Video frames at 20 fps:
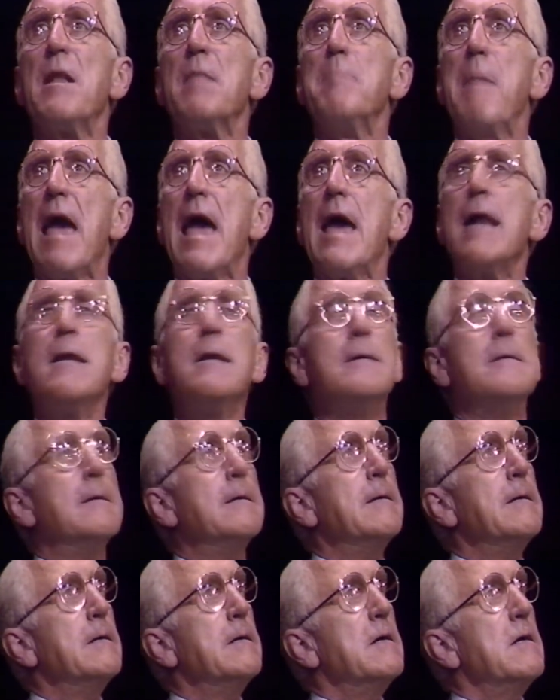man
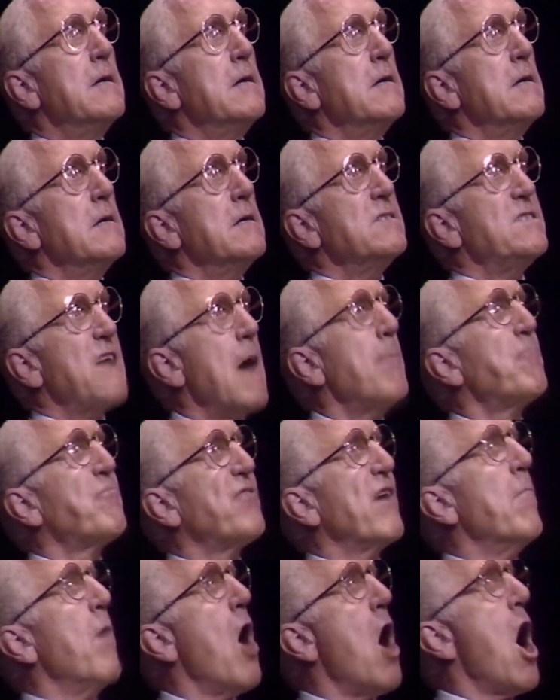dumped
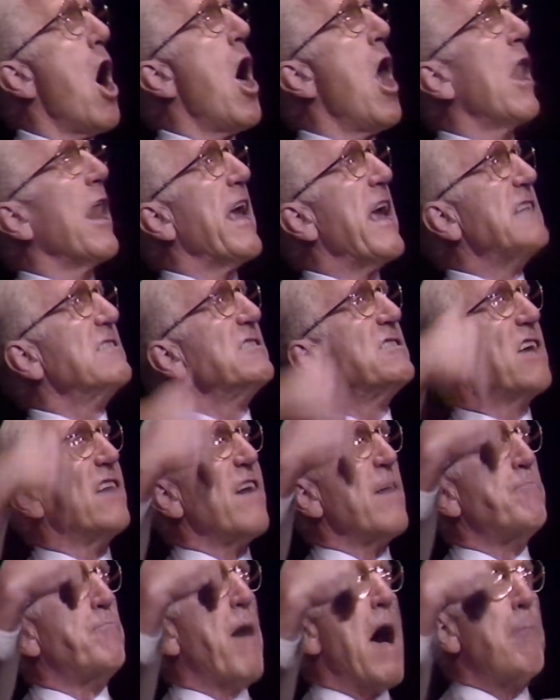them all into
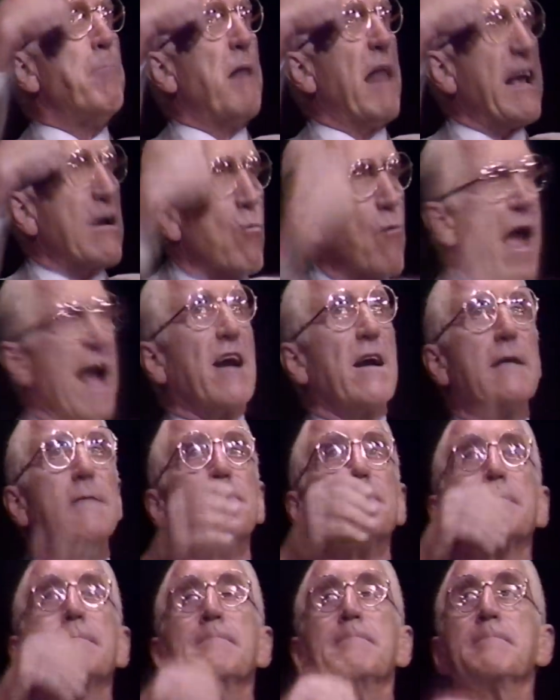the public record.
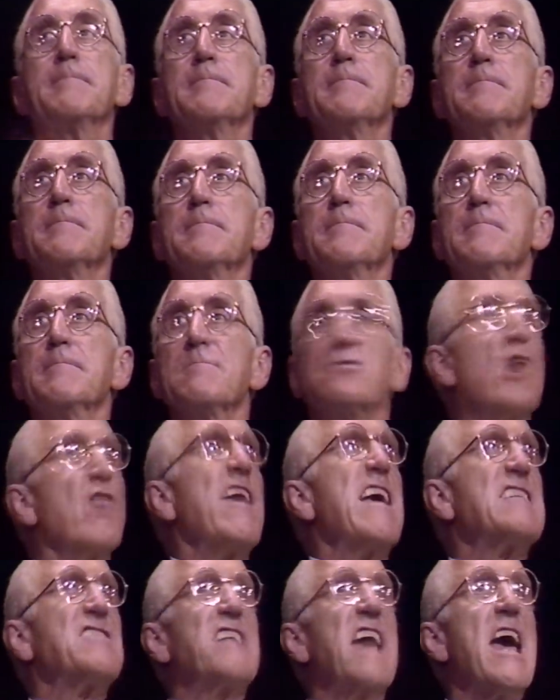To
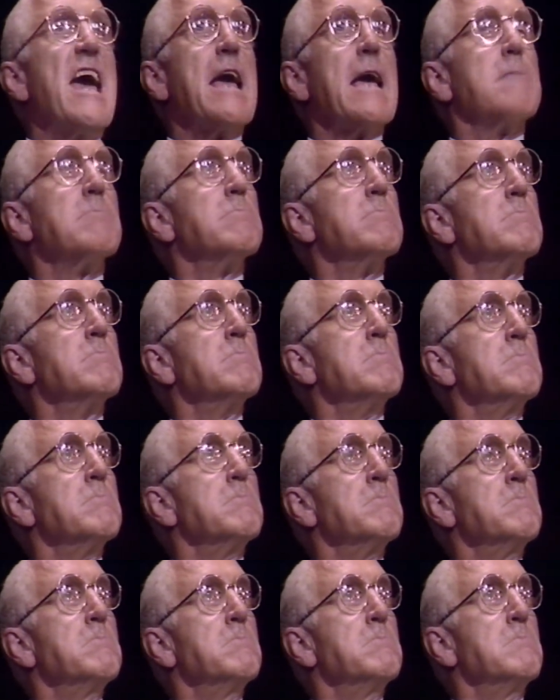this day,
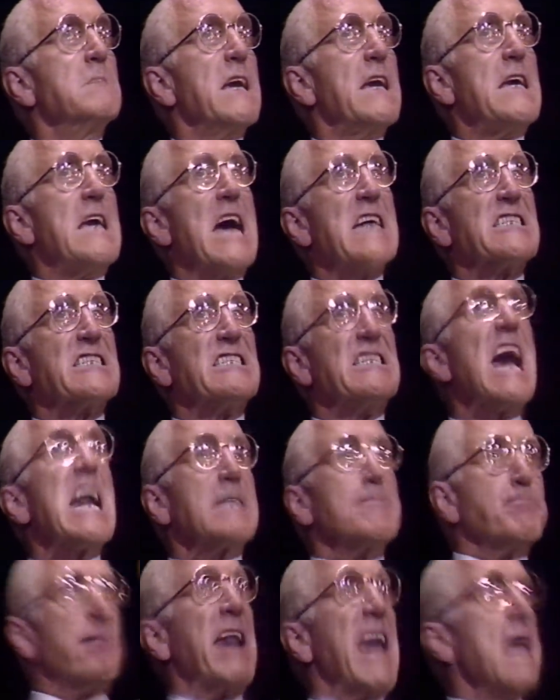he has not
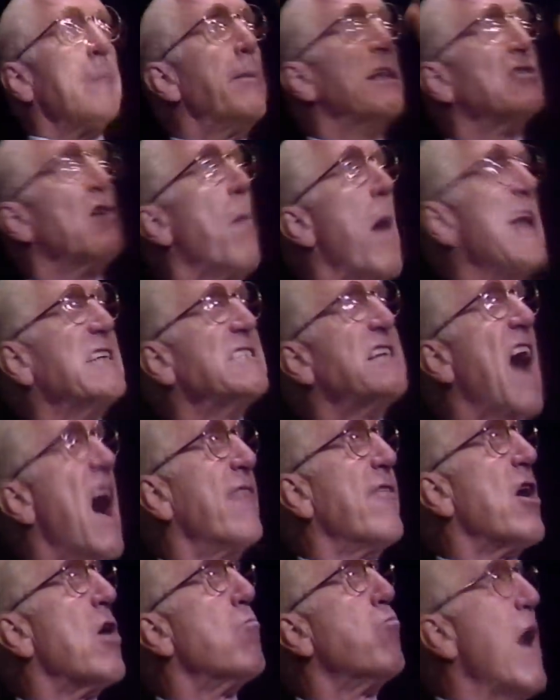been able to
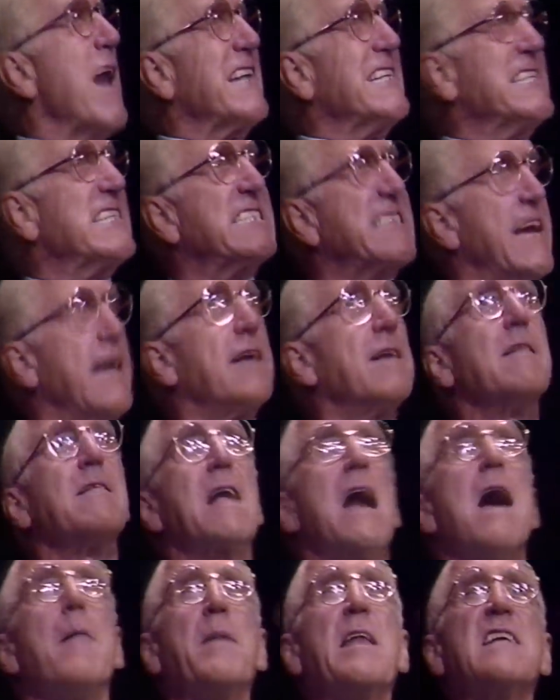uncover one single
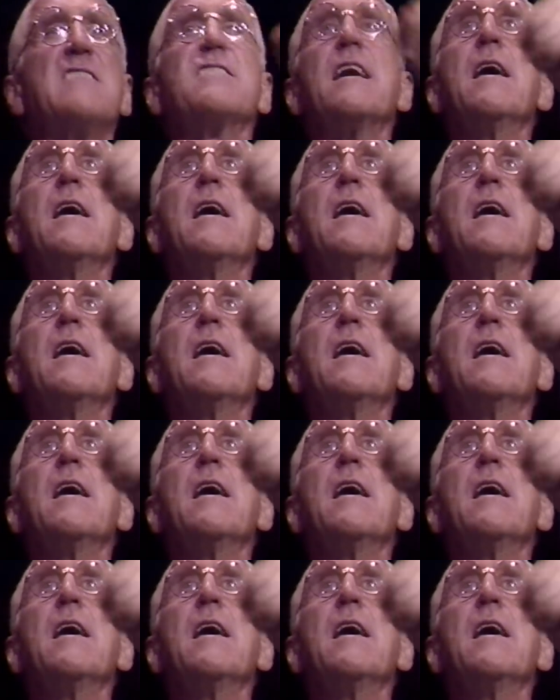communist,